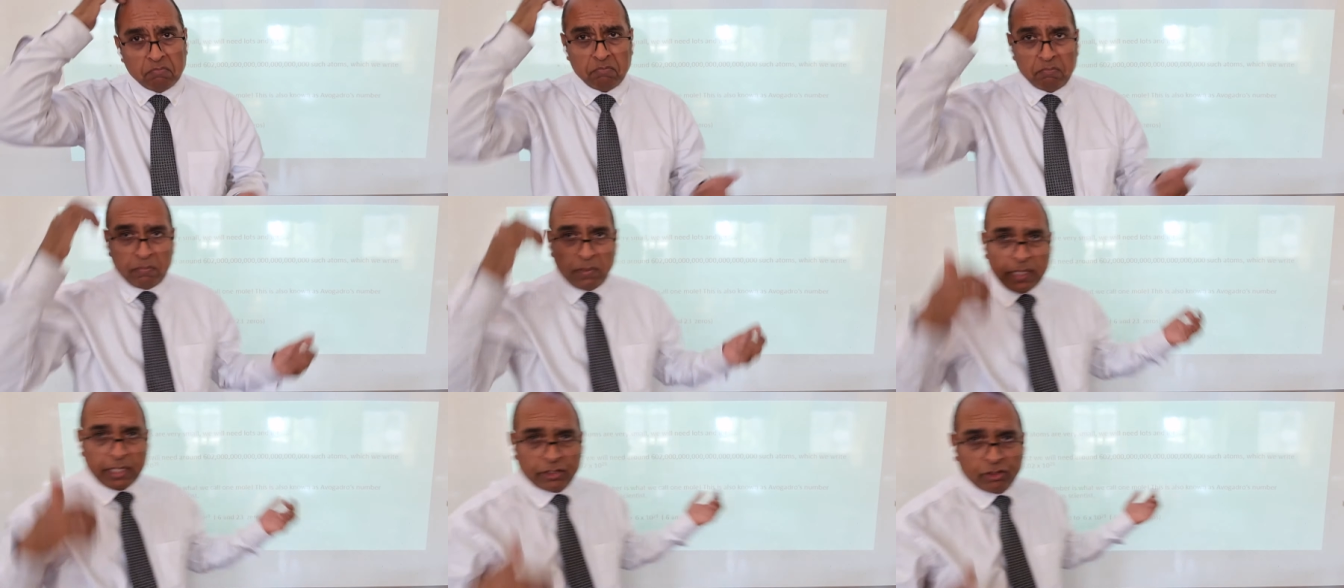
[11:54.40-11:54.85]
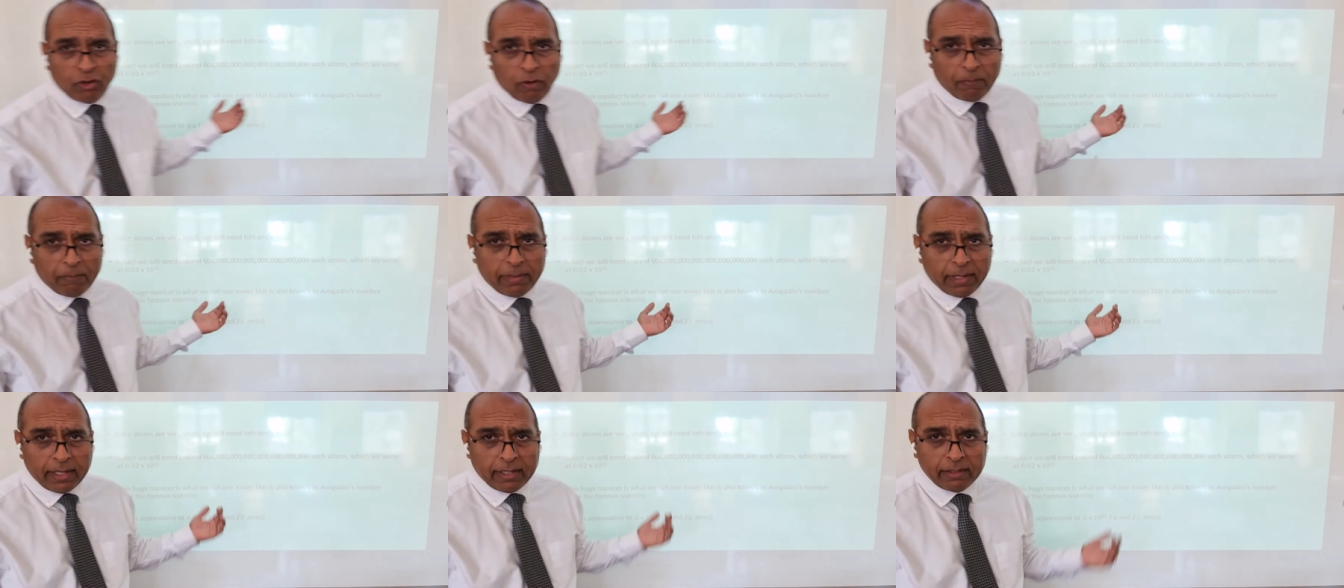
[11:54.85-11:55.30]
big
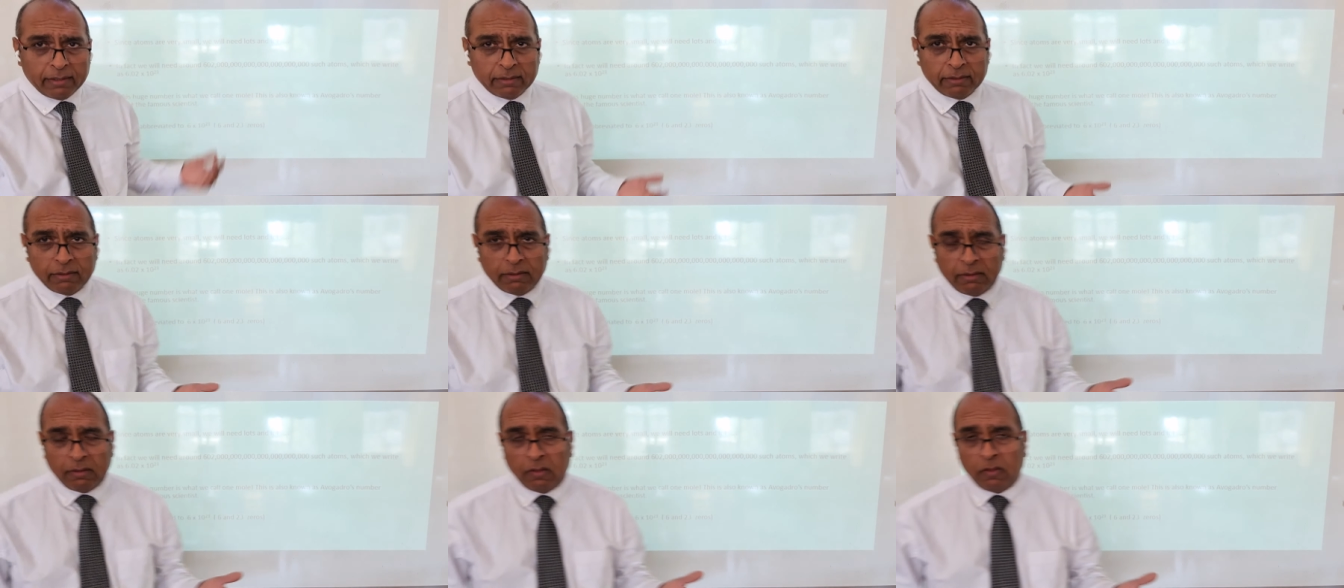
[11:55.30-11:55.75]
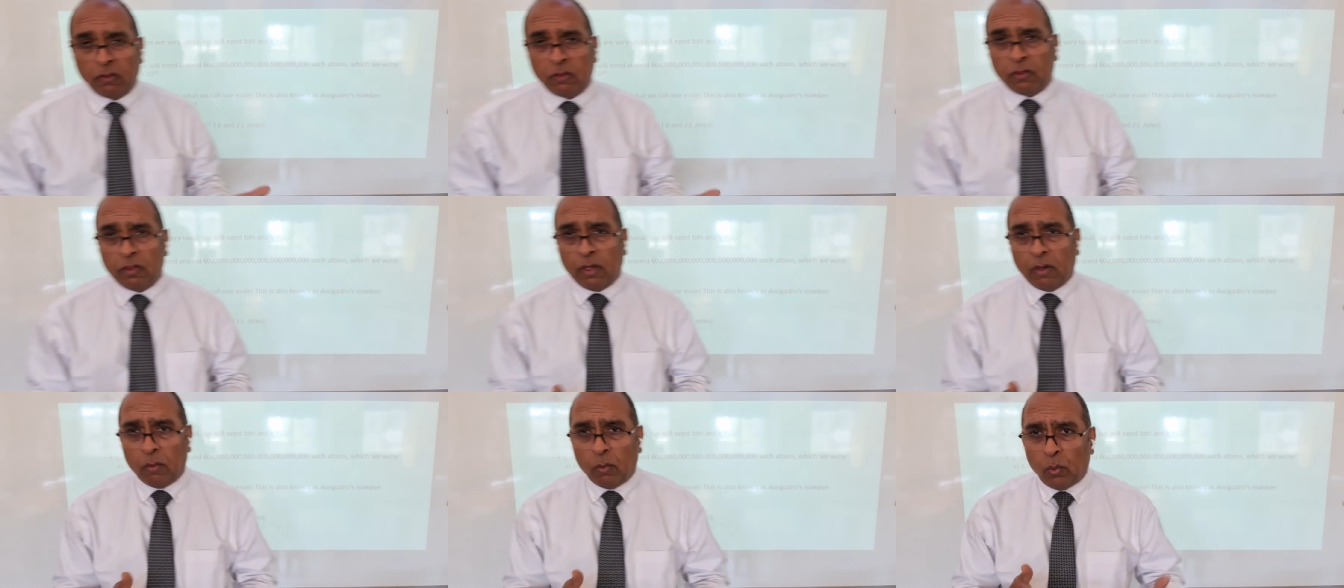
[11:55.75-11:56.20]
number
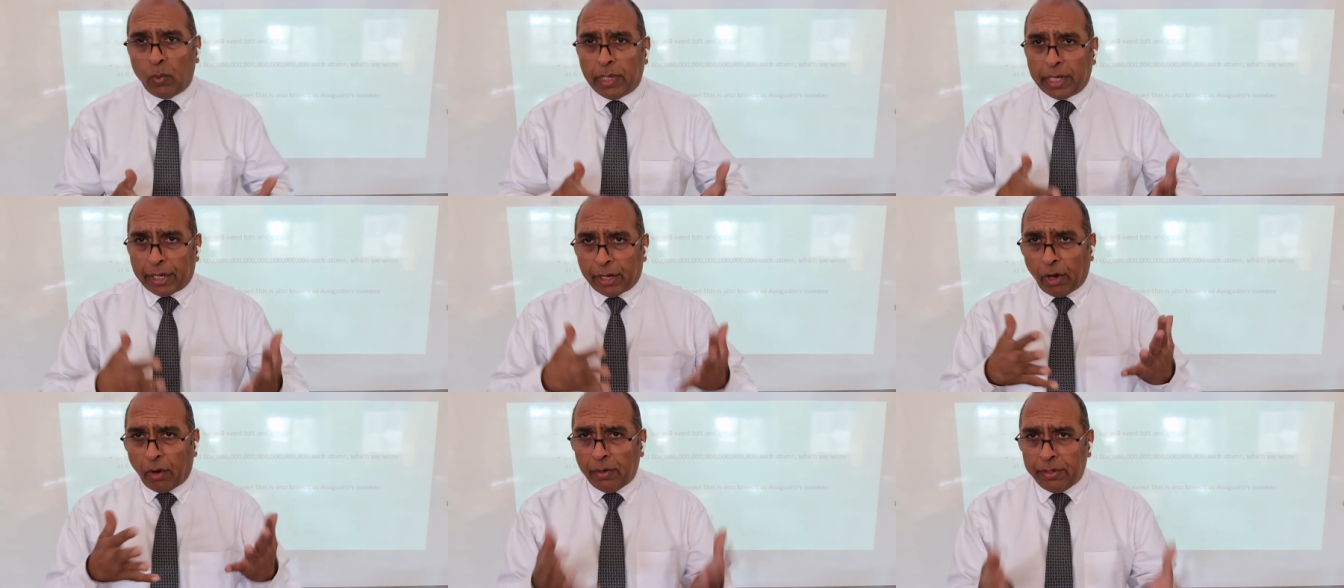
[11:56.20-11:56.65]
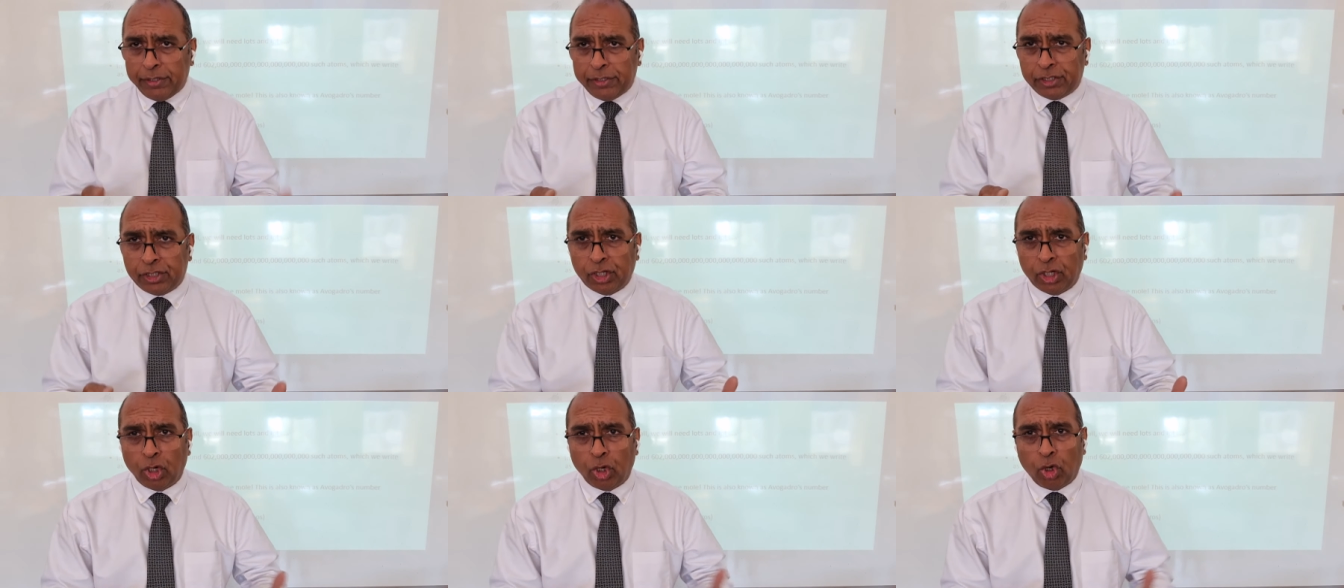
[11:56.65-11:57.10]
that we're going
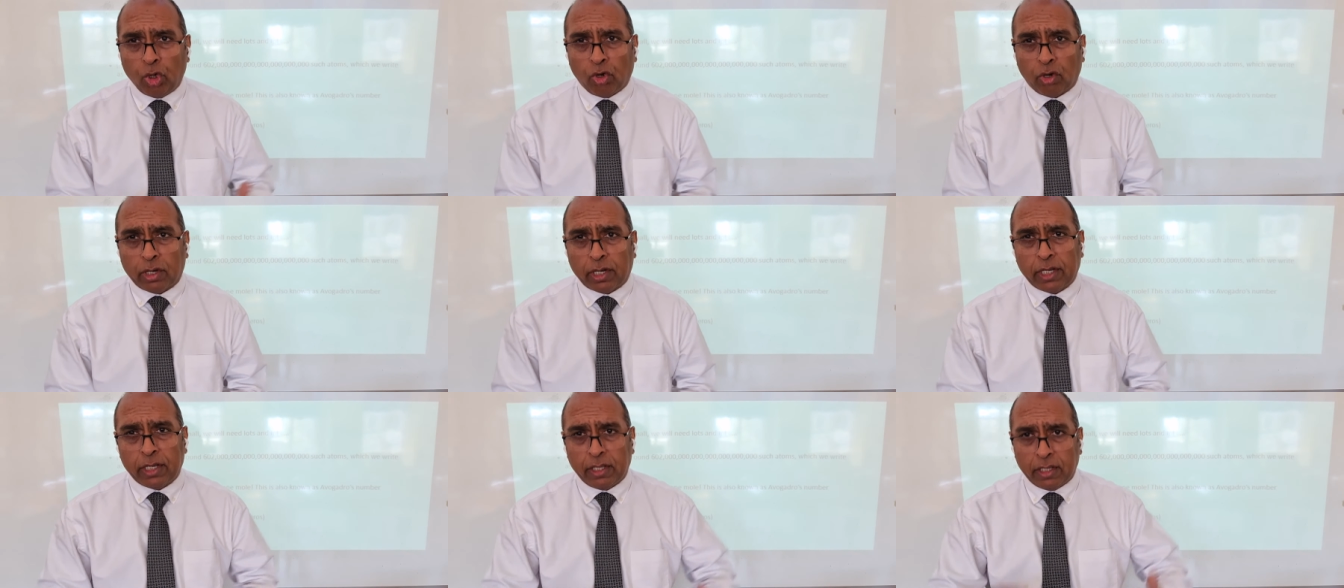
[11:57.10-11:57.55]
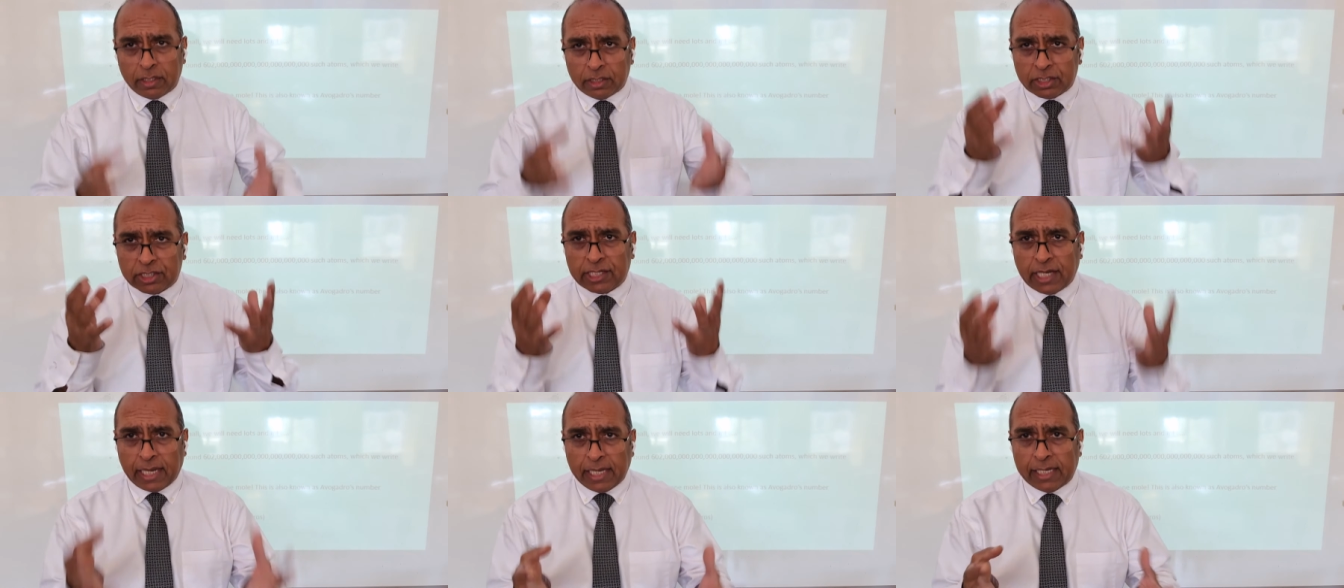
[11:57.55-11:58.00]
to look at
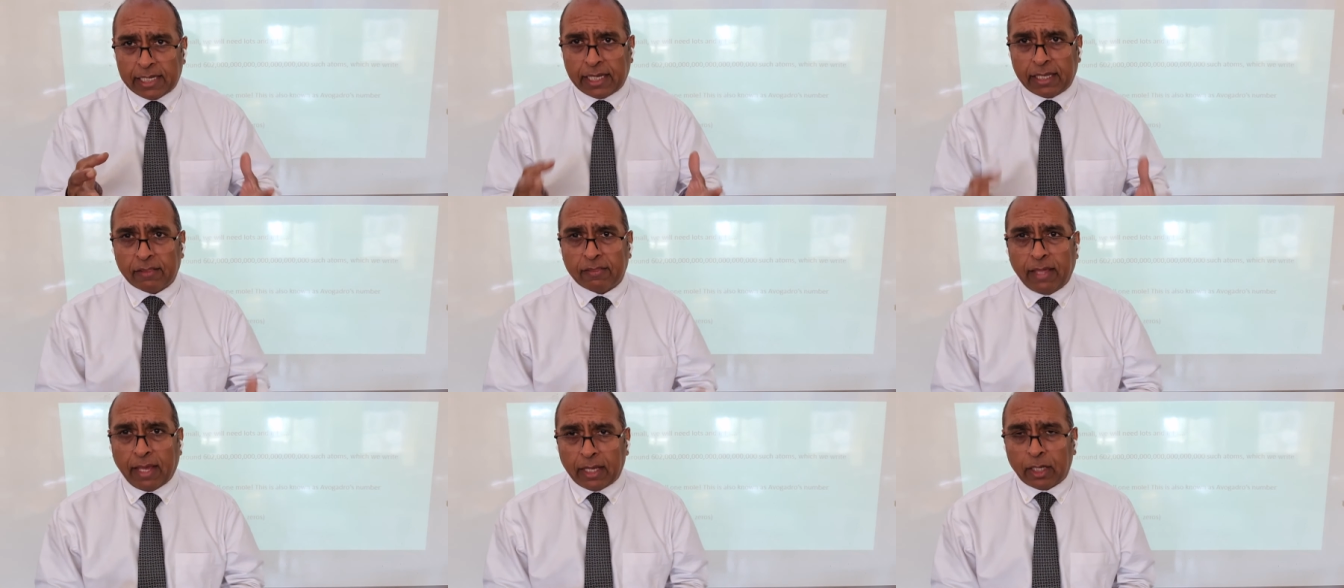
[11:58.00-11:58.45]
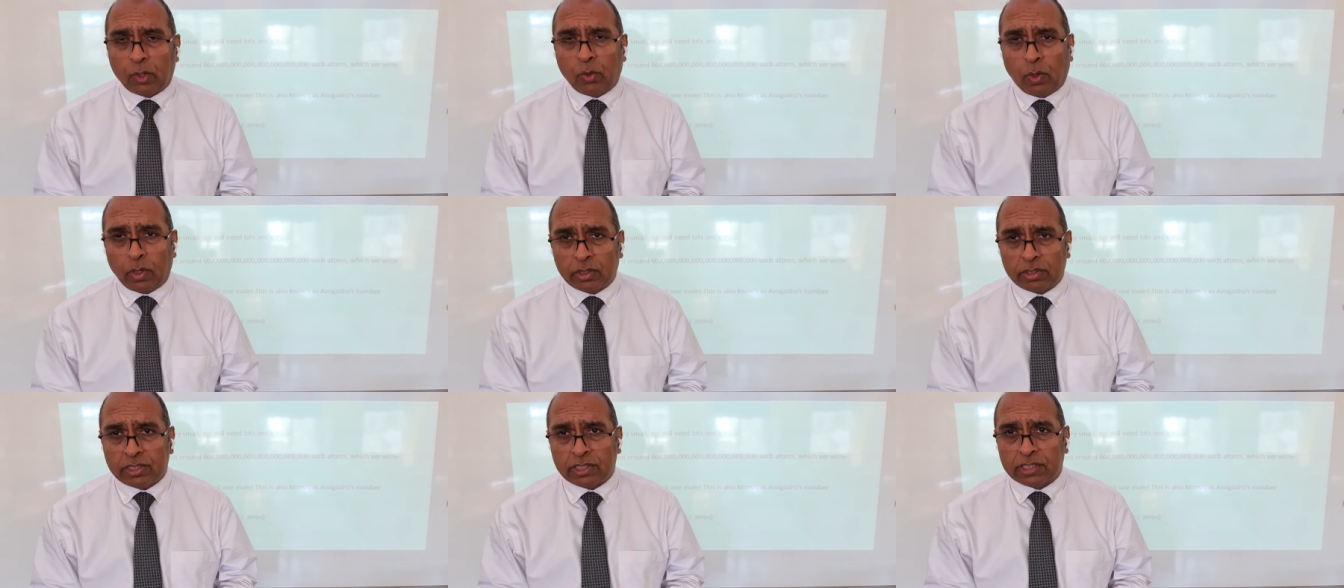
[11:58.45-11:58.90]
taking that
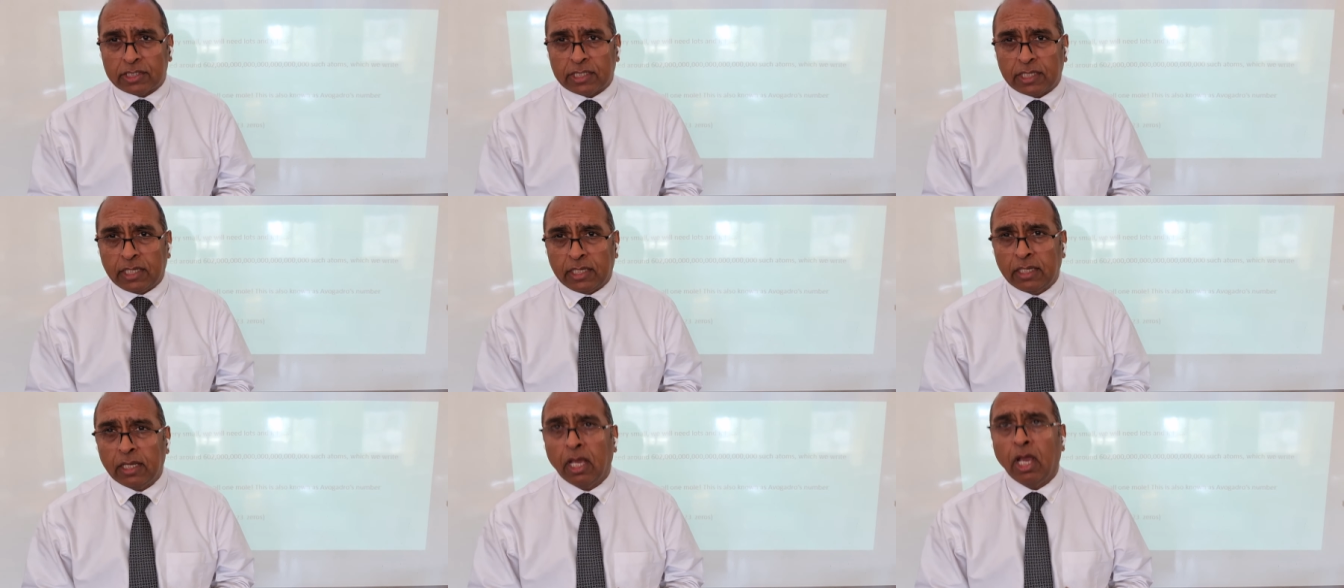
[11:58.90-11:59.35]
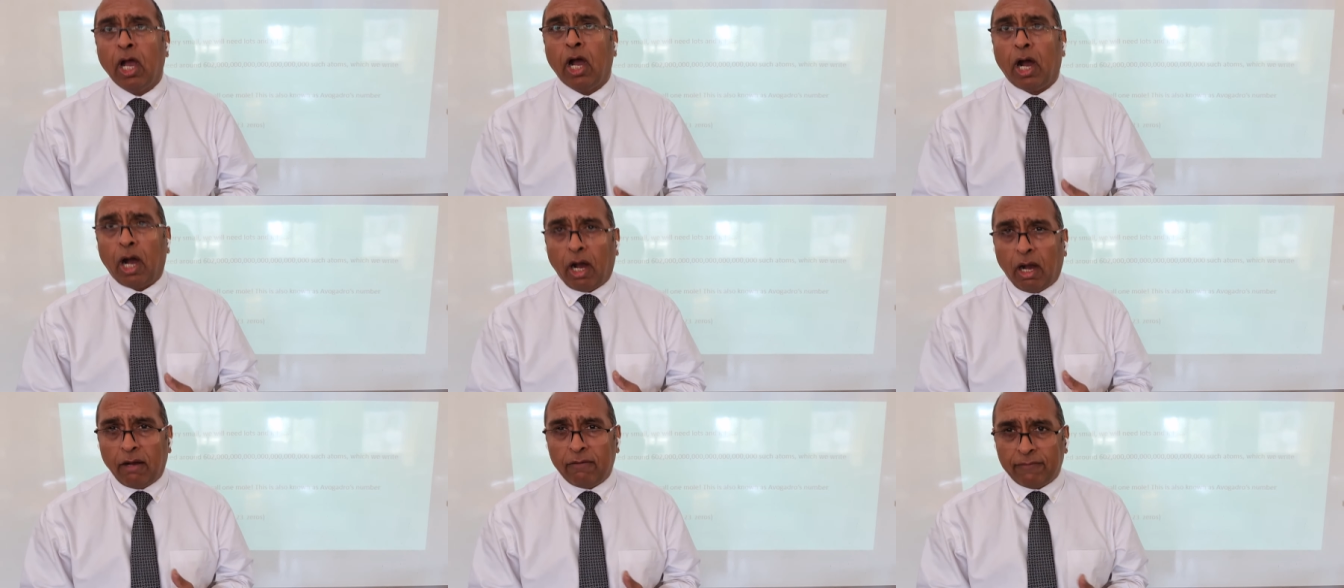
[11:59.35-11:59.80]
quantity
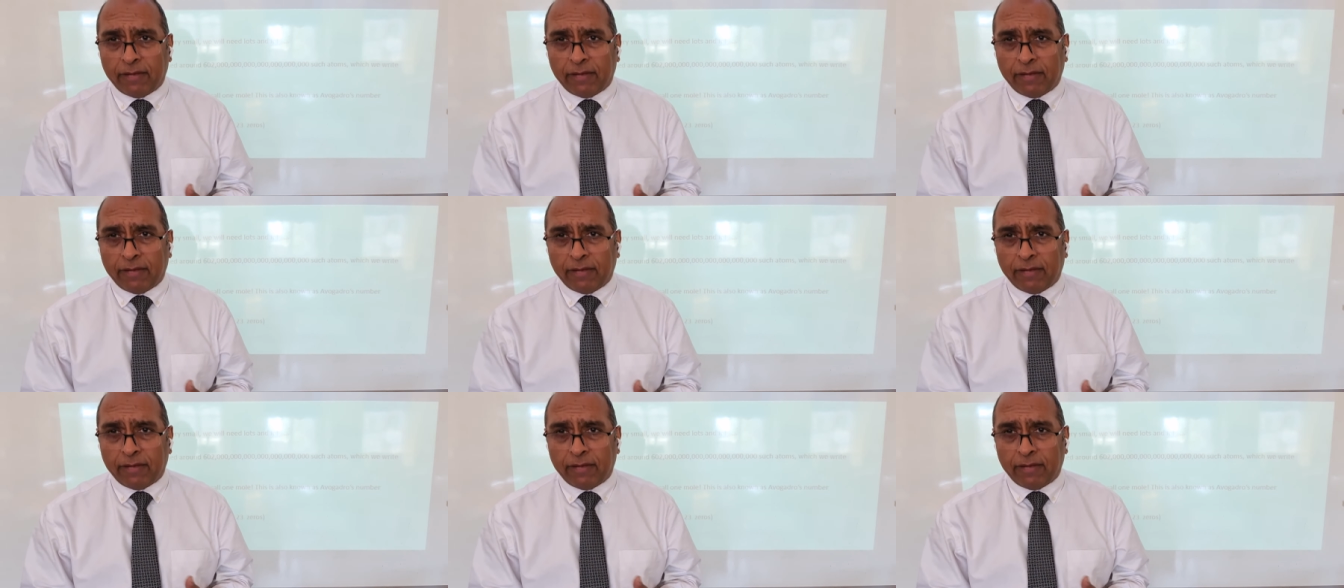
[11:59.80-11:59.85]
of